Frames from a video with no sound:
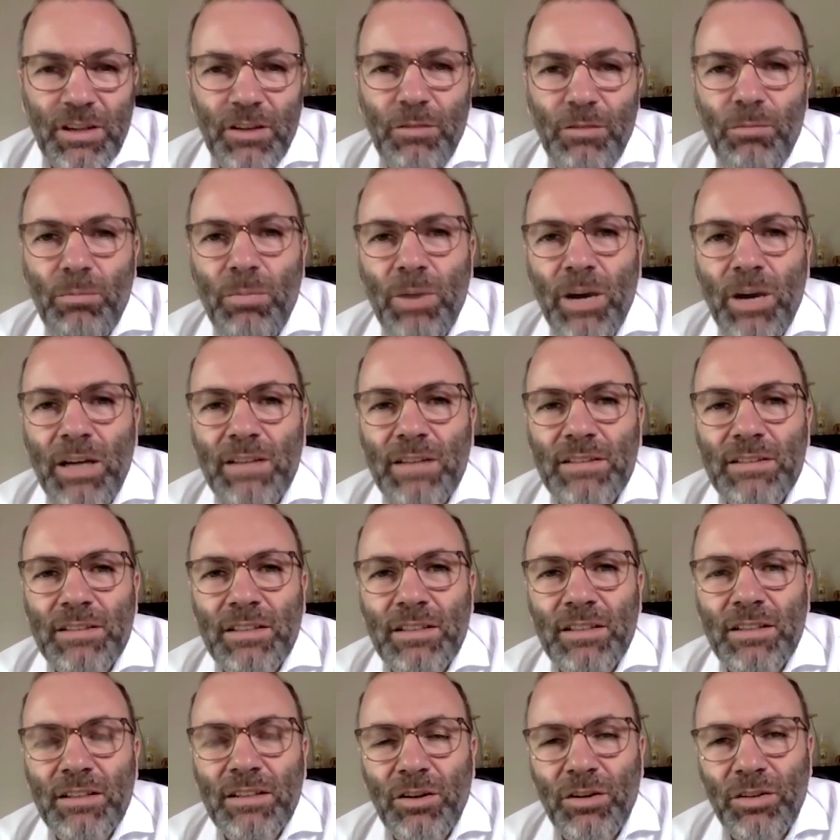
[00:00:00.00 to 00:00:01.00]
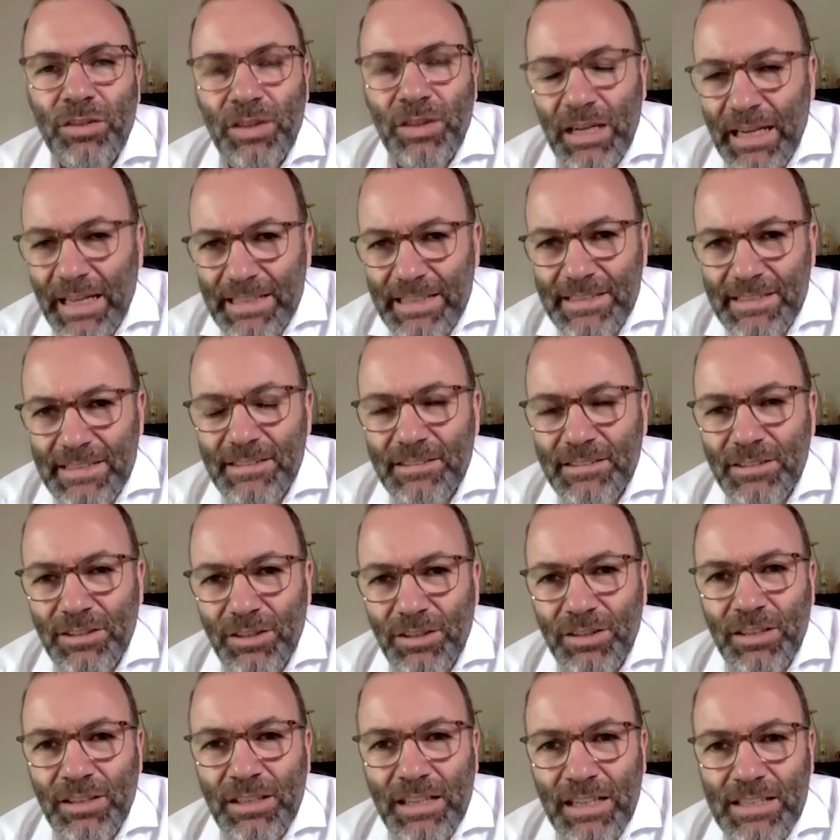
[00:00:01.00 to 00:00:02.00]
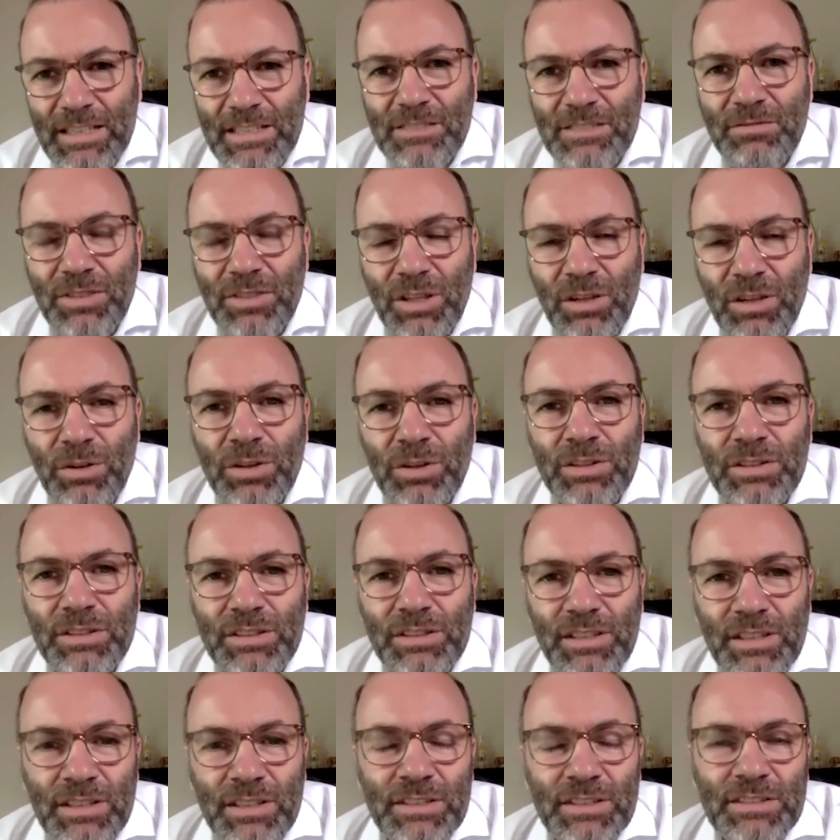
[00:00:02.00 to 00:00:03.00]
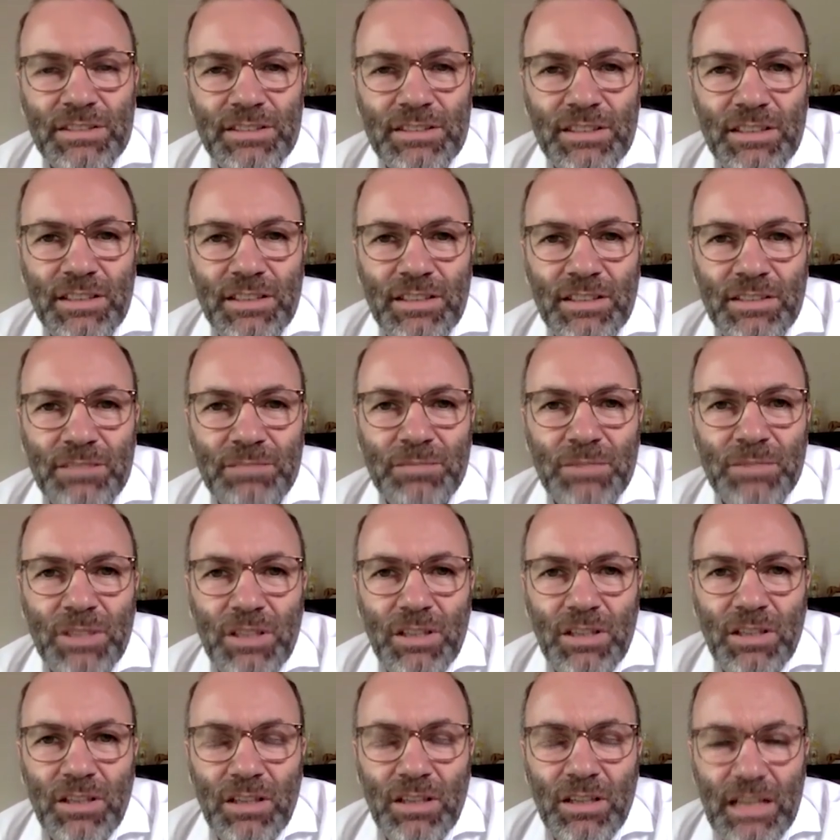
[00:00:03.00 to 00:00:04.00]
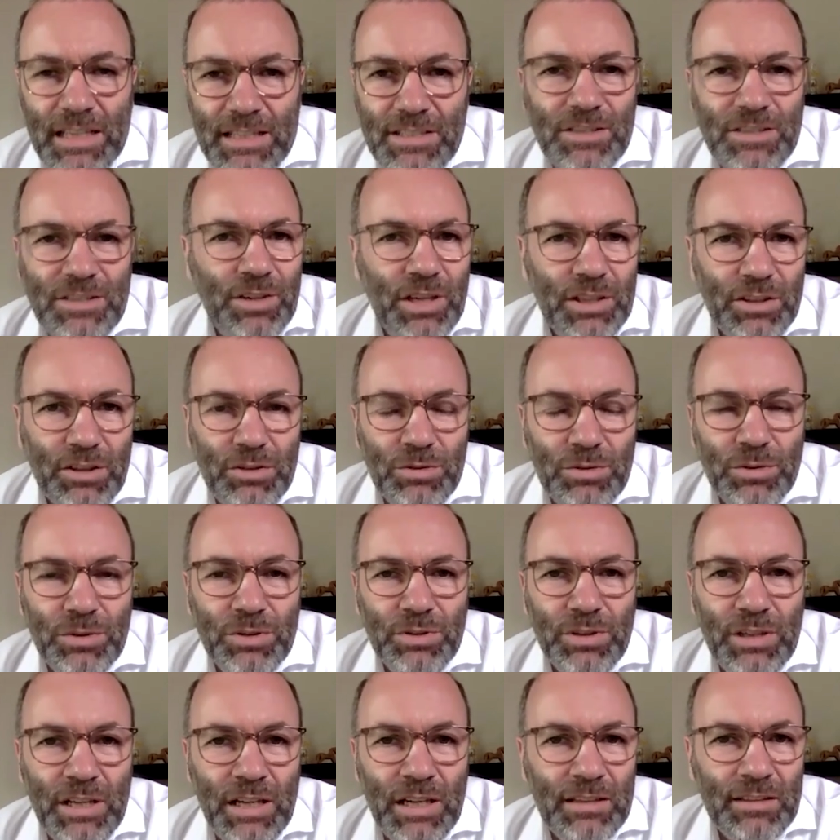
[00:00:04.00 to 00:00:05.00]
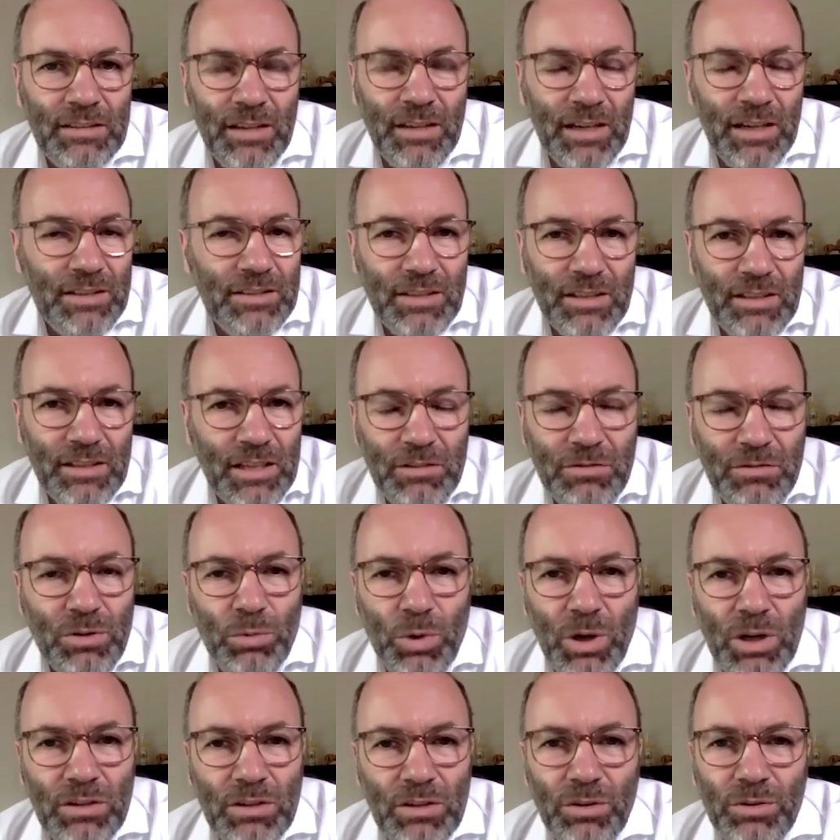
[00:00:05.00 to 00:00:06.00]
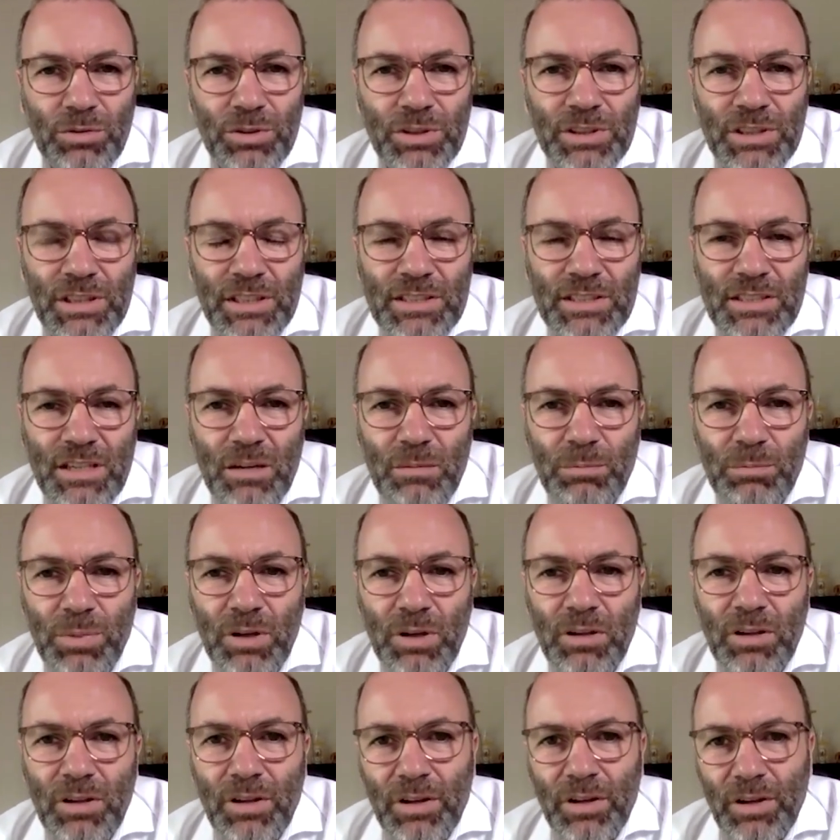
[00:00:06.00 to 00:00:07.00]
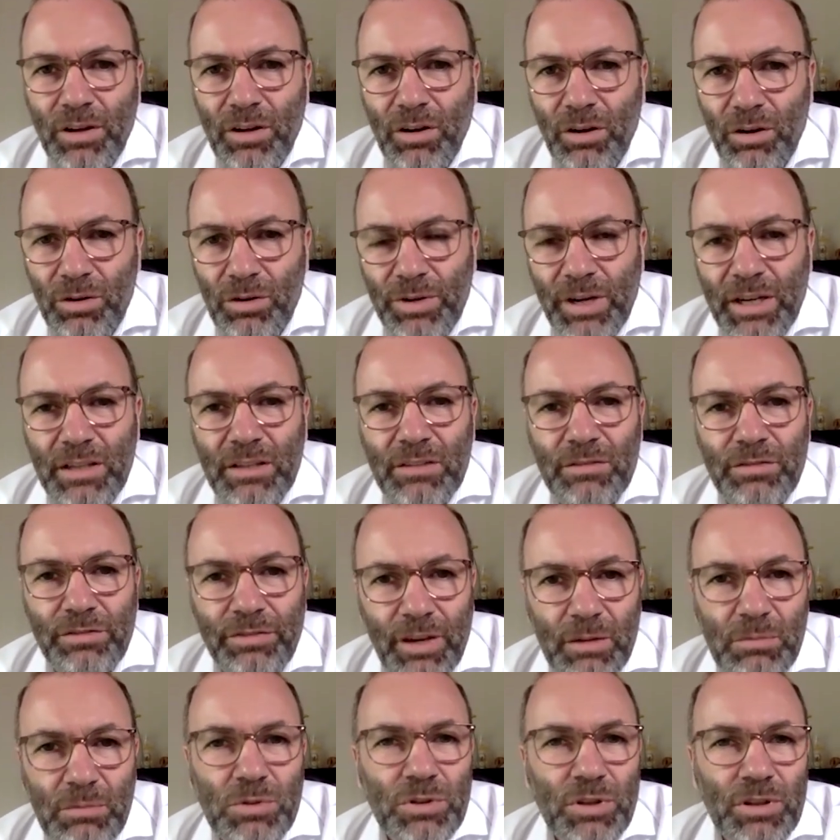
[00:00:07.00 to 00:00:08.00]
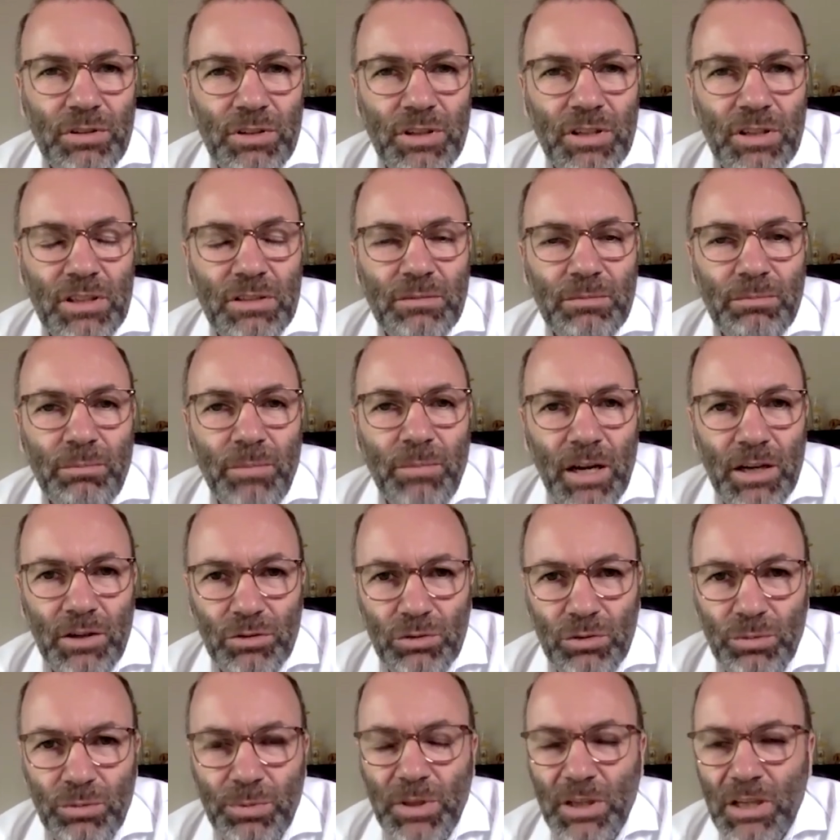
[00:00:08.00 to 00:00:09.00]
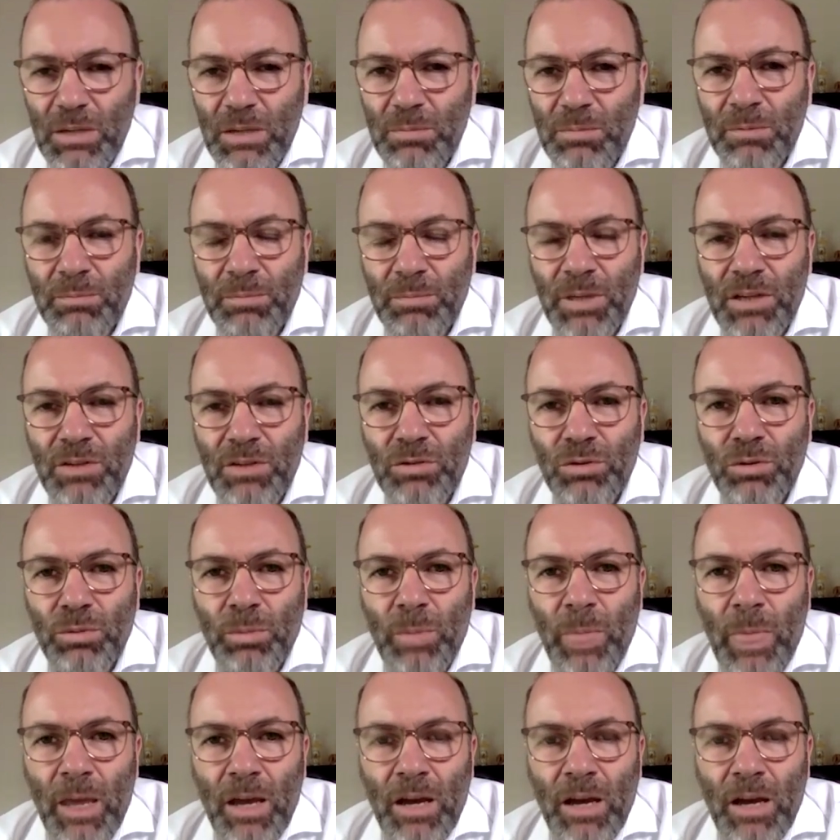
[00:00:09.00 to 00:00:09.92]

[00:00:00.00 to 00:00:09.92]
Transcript: But on the lesson we learned is let's try to do it together. I give you one concrete example. Already in February, my group, the EPP group,